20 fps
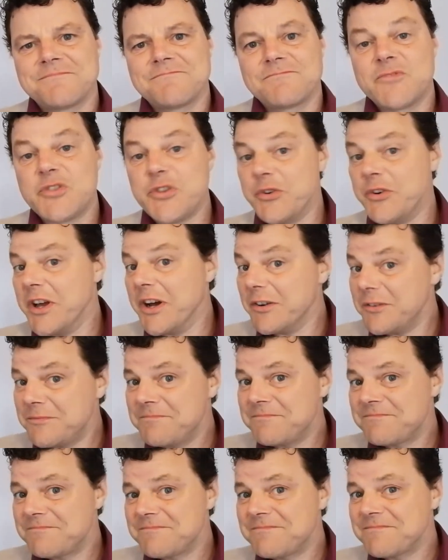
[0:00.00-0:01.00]
Do you know?
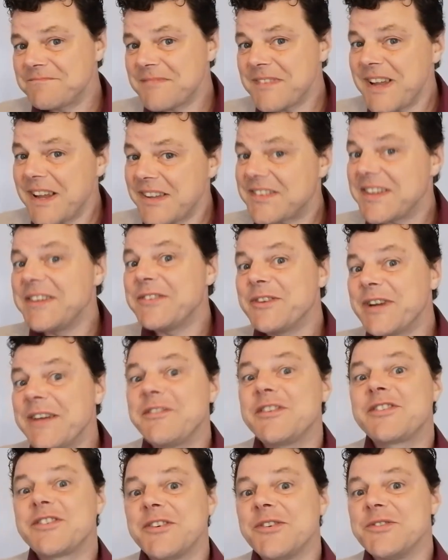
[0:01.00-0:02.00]
Has anyone
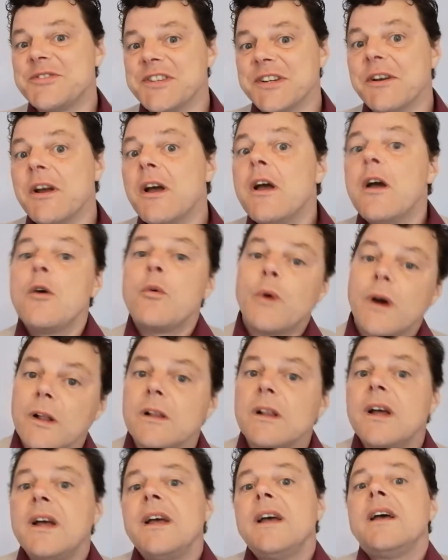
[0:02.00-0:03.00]
ever told you?
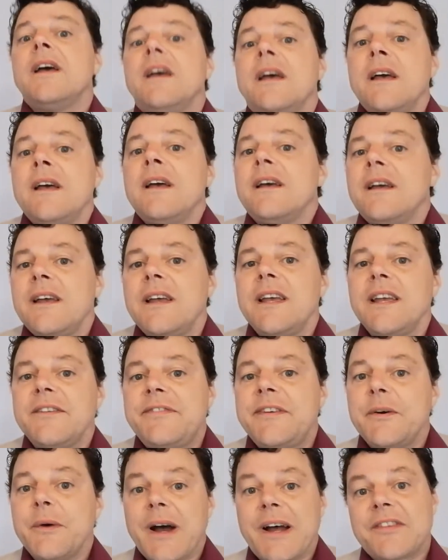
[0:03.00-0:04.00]
Well,
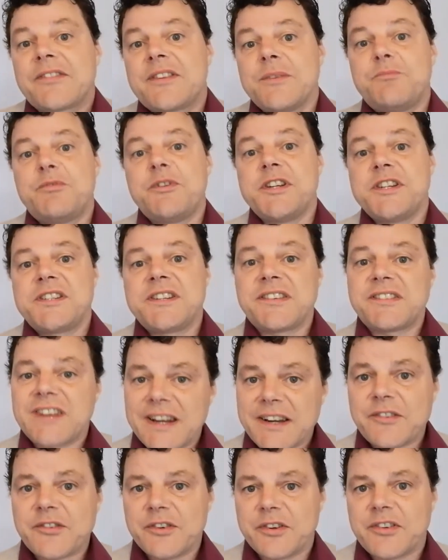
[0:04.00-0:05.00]
if you ask the British
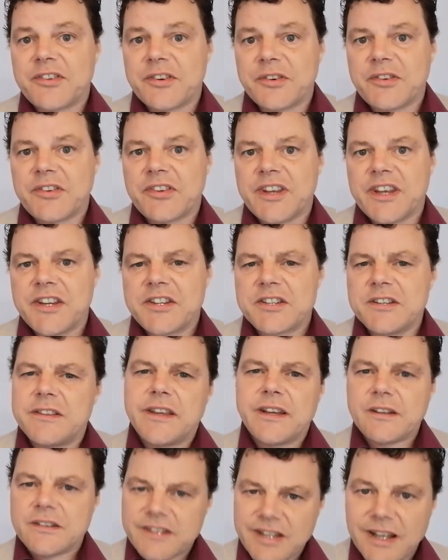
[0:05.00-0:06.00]
Dyslexia Association,
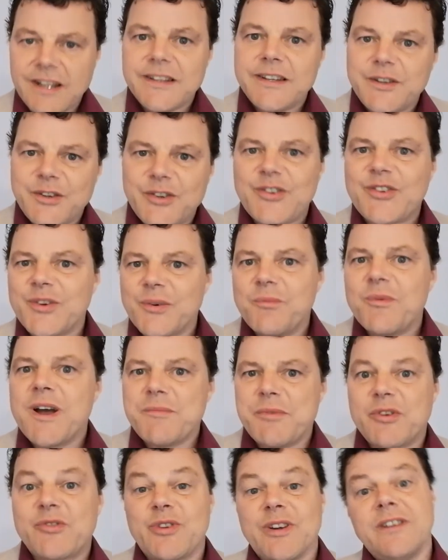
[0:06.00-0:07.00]
they'll tell you somewhere
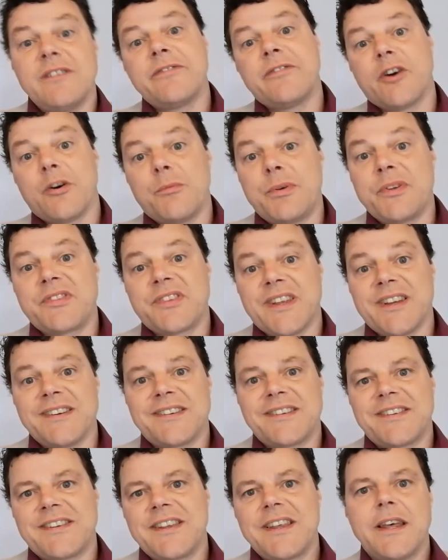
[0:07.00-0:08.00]
between four
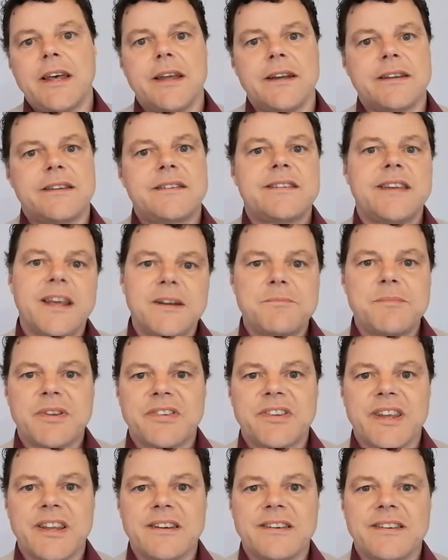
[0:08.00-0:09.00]
percent and ten
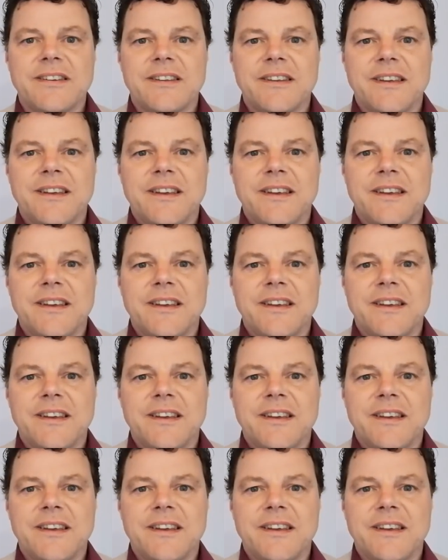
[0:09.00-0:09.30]
percent.